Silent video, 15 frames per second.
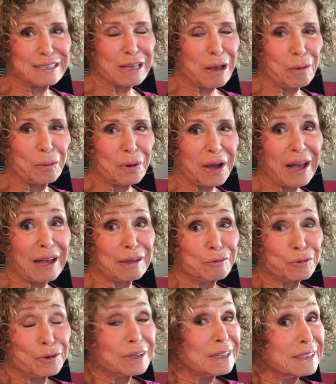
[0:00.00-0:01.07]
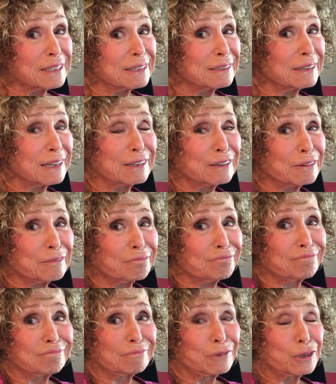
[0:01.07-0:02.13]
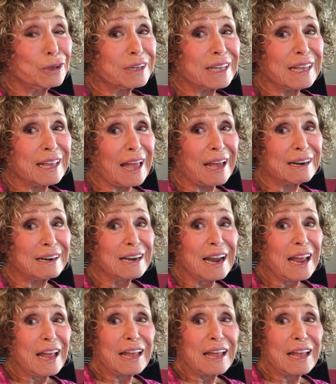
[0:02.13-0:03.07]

So I really, in looking at it,